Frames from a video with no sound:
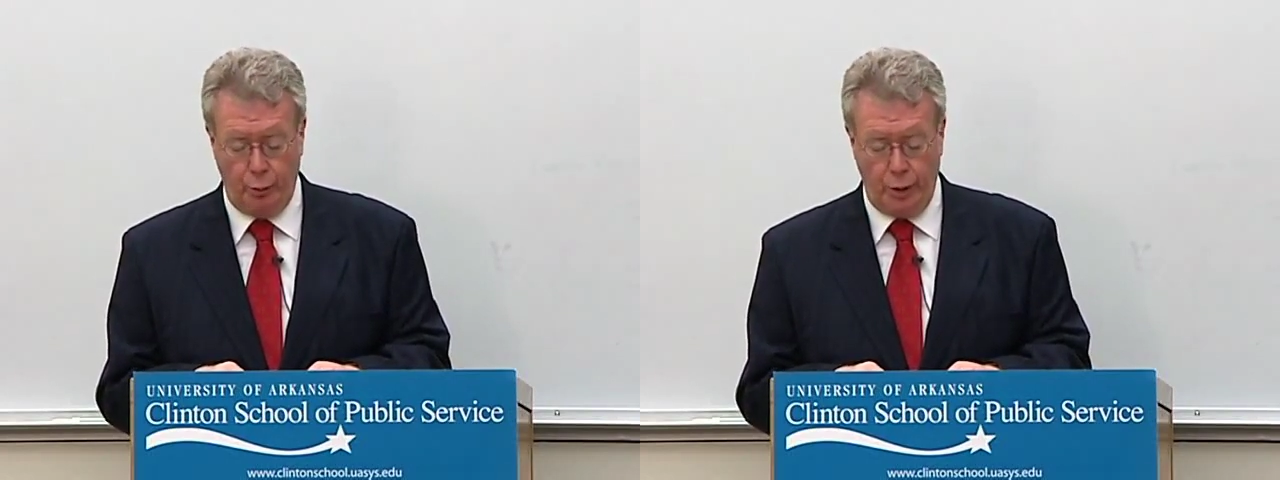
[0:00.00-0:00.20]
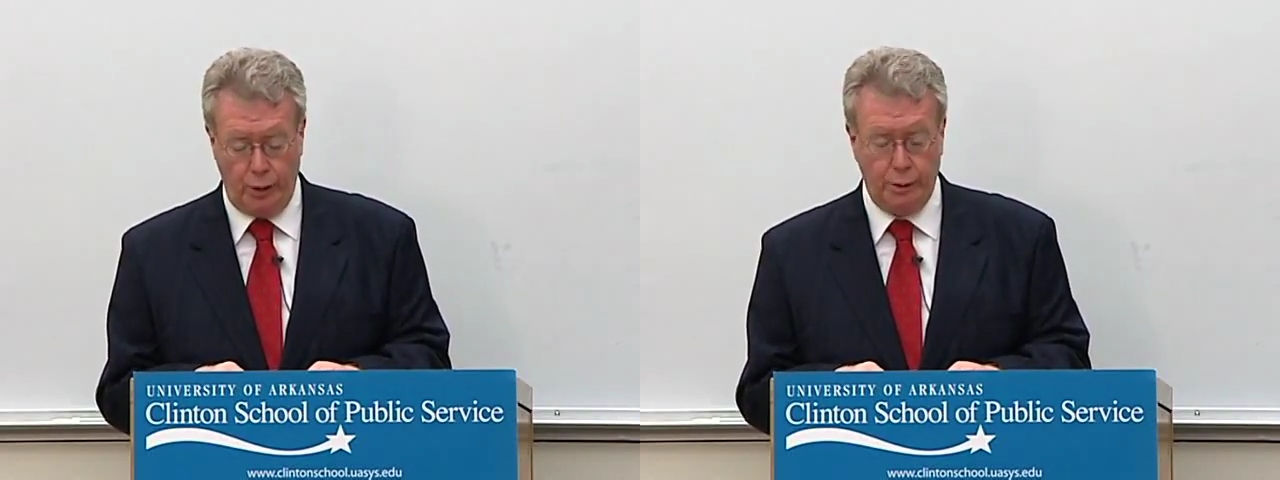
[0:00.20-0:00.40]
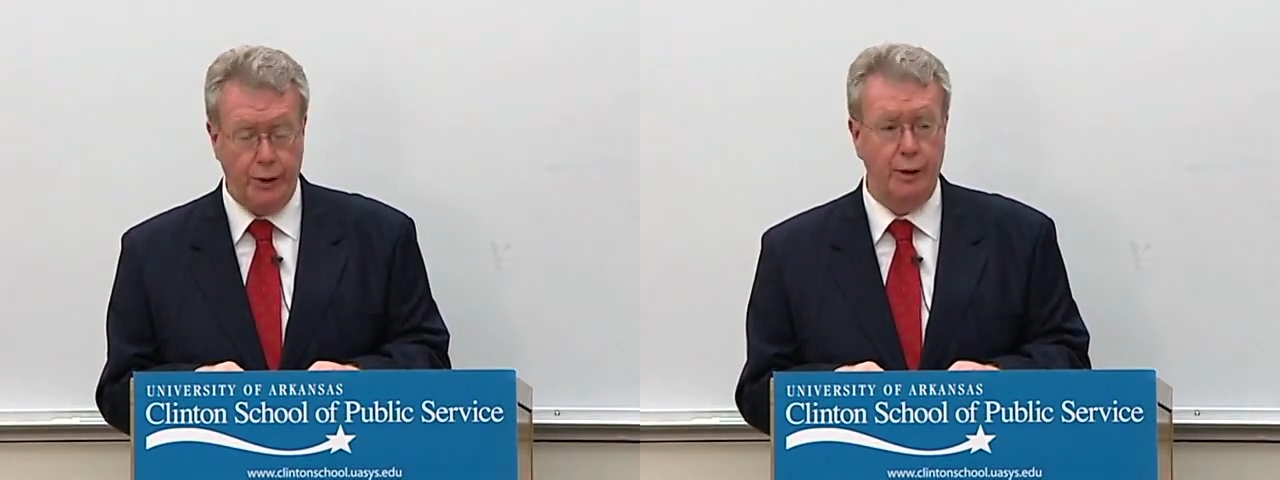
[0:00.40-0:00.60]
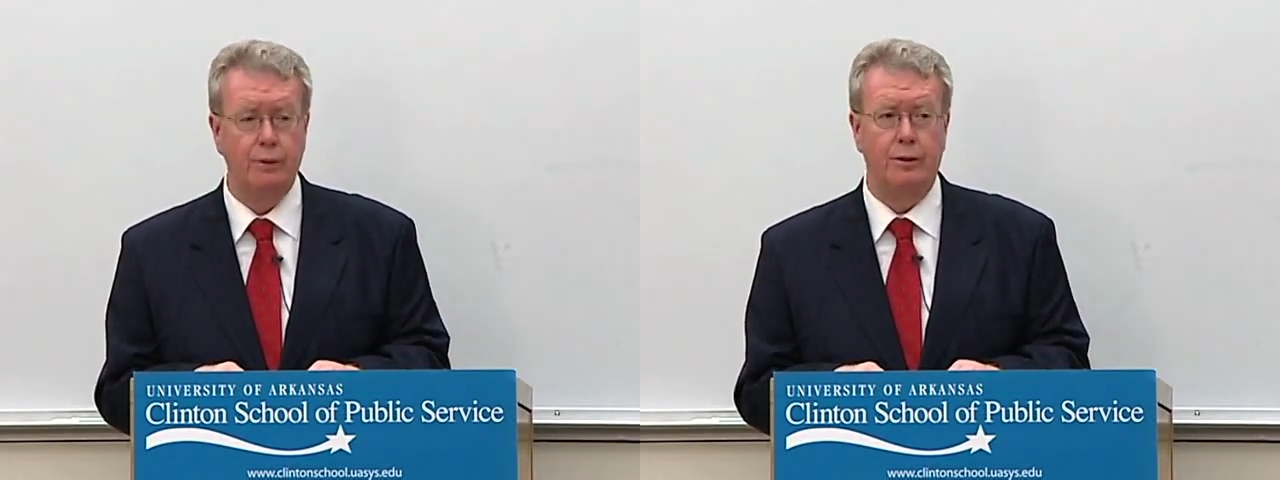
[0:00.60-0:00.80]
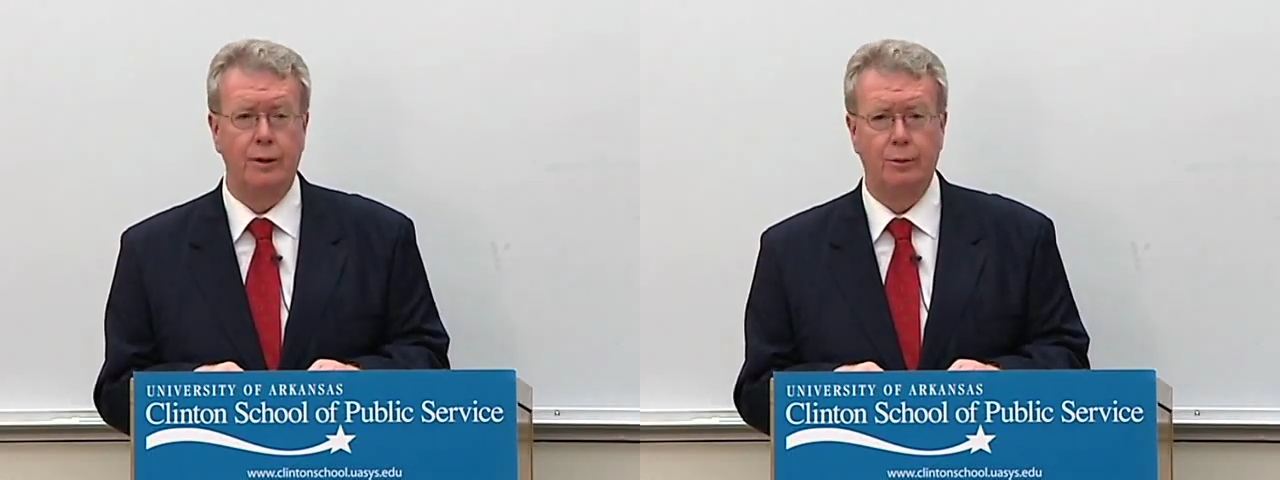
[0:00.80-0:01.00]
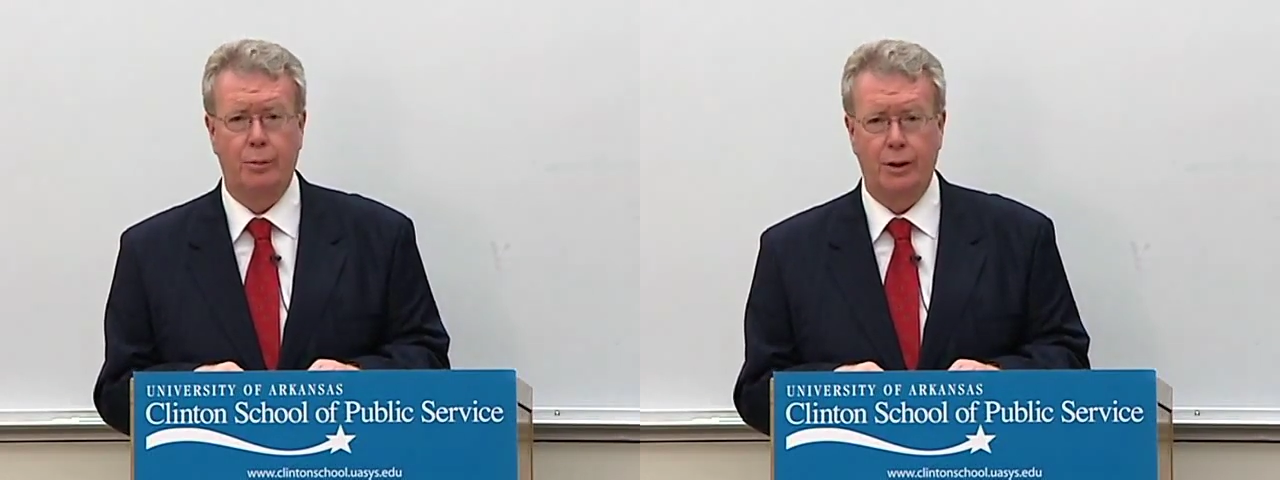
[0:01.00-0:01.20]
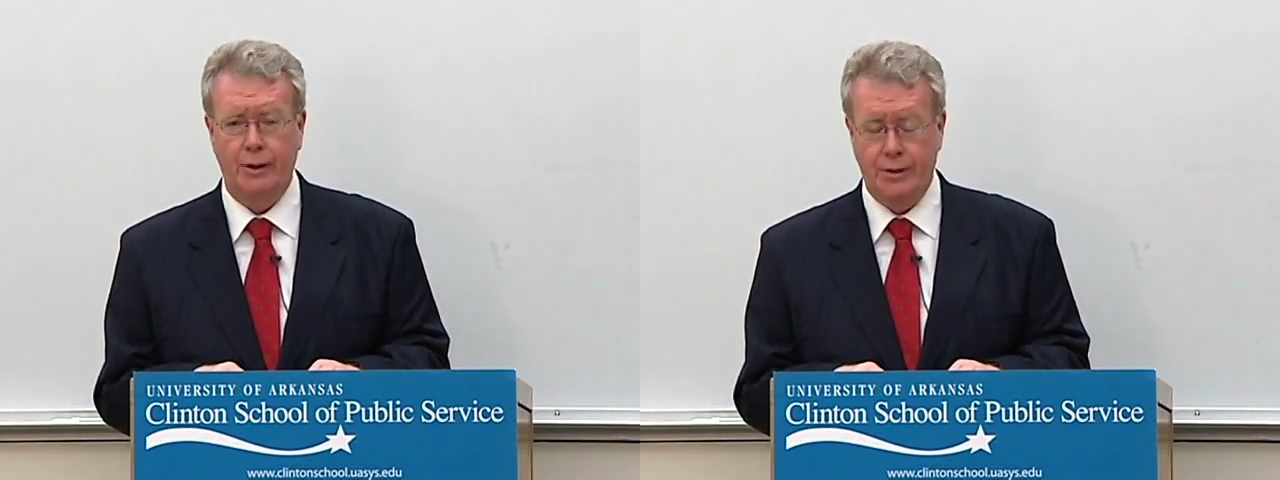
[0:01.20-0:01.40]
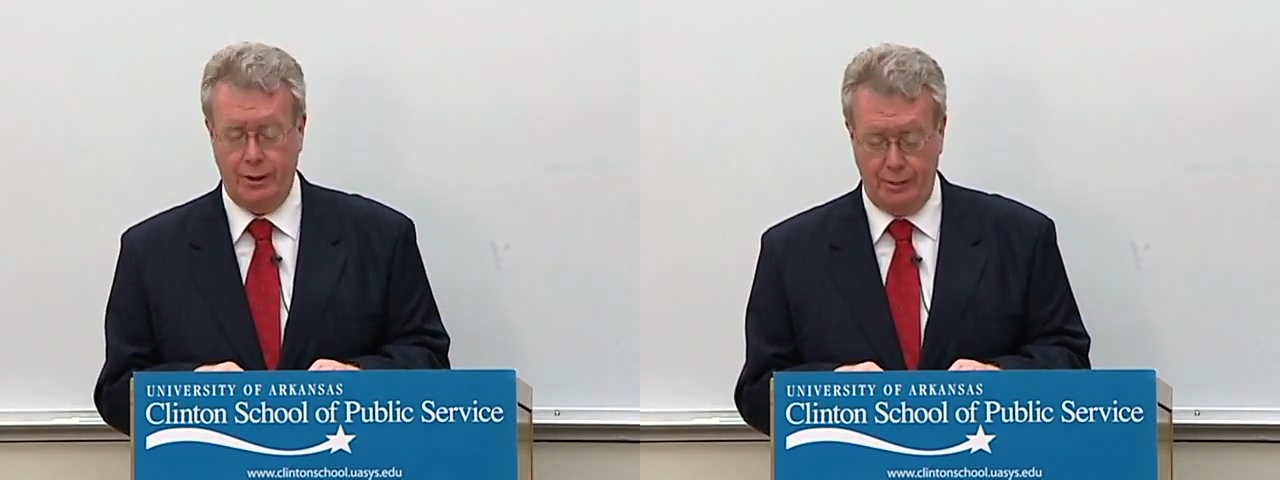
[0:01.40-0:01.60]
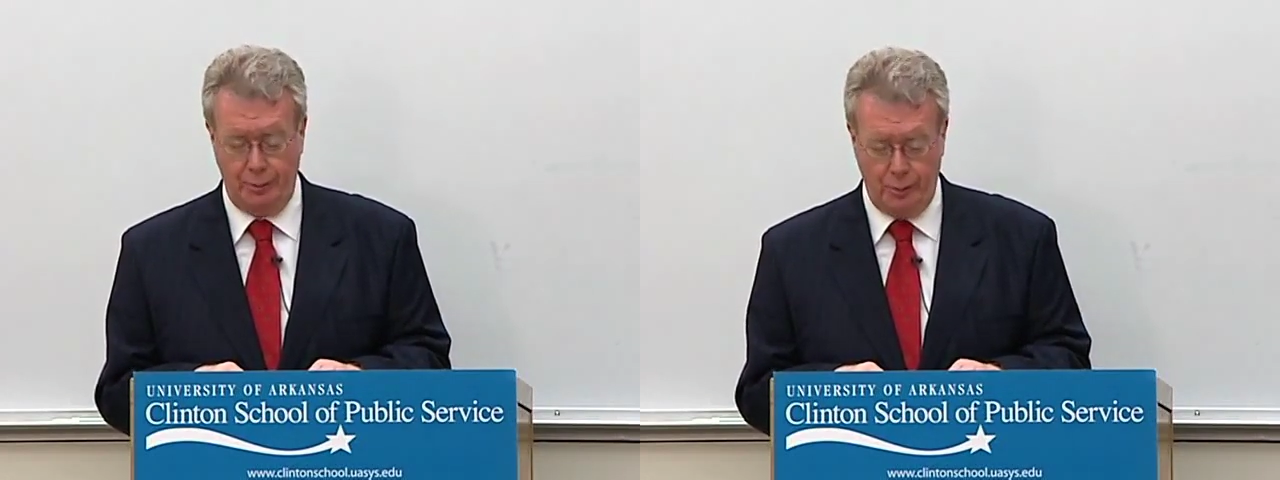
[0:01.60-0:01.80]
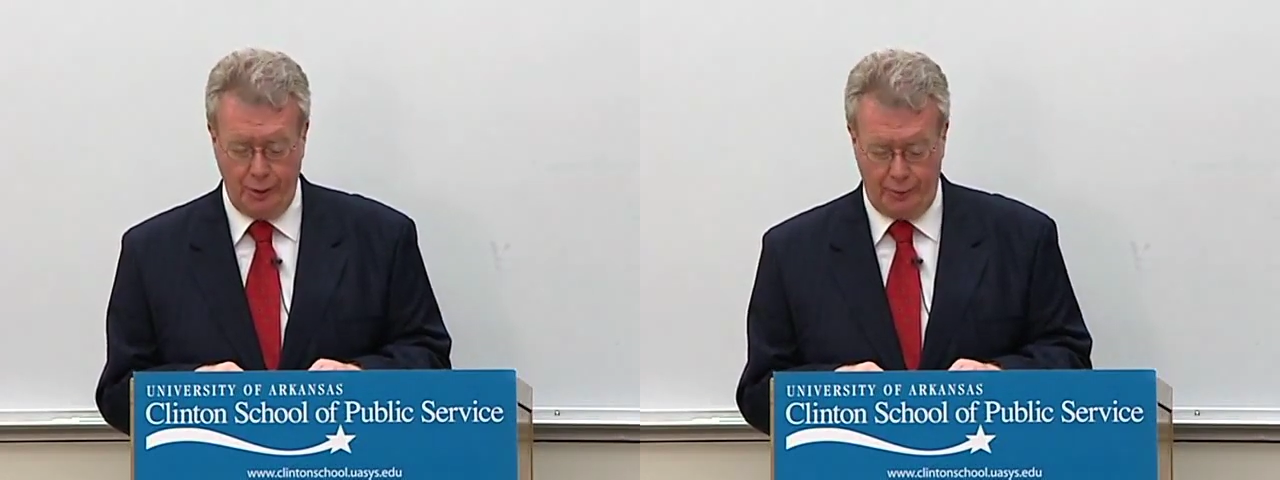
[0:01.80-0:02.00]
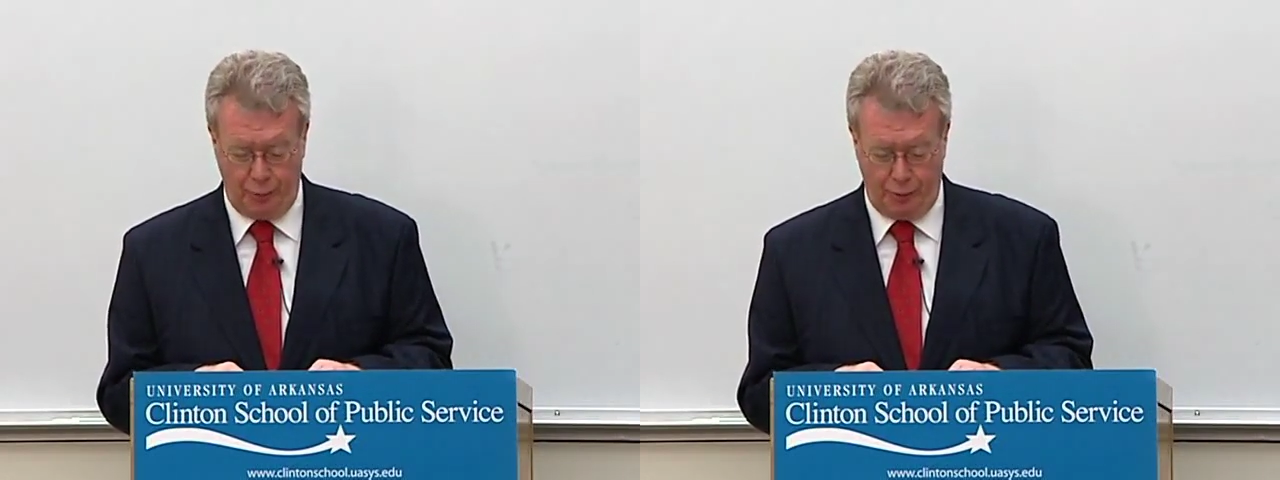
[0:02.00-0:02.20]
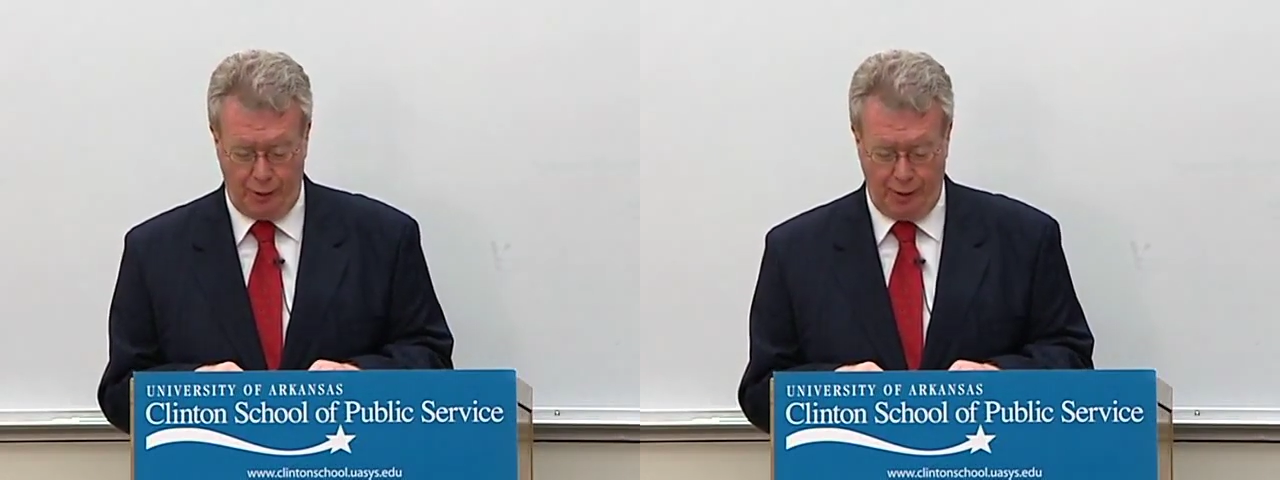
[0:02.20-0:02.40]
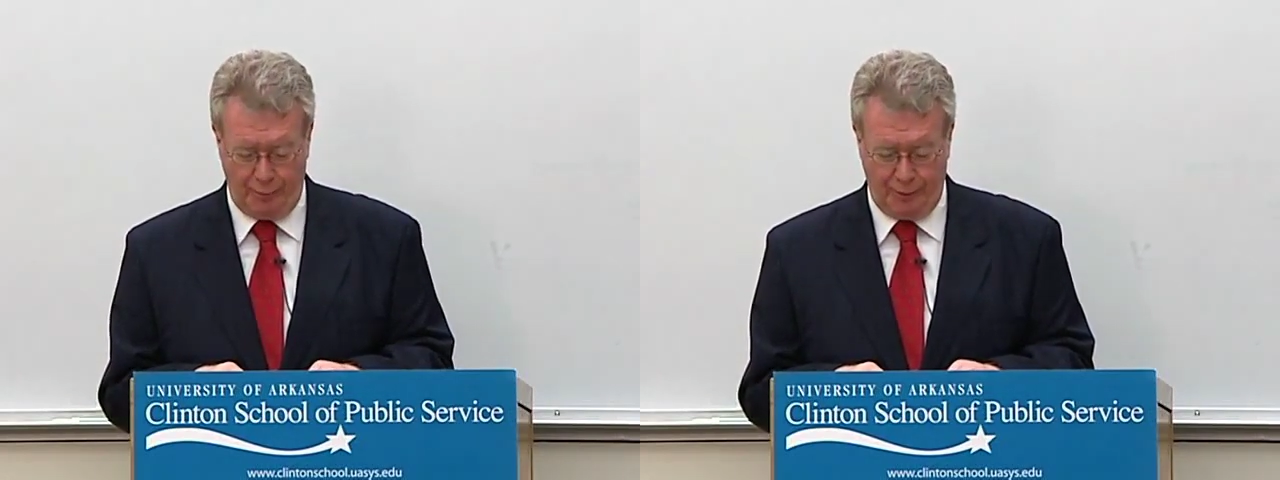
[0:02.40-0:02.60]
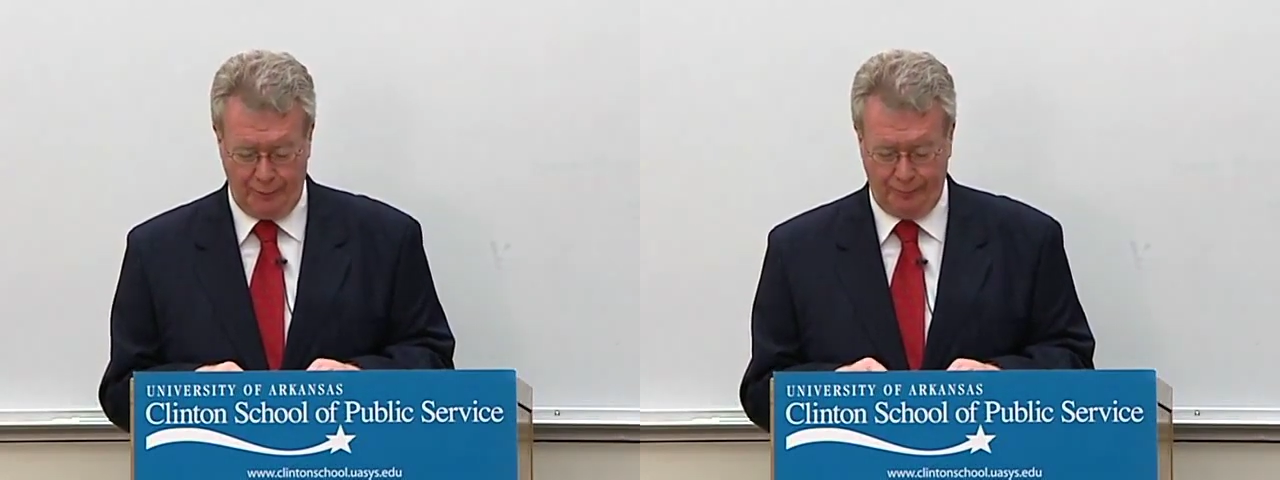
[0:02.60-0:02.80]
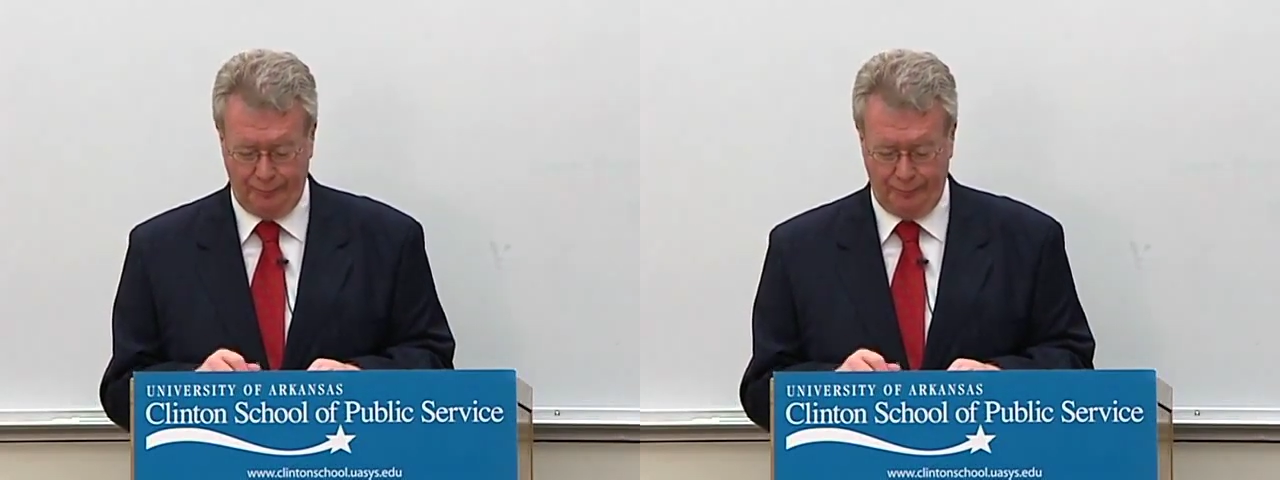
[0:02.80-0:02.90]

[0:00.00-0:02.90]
well cured by the time of arrival.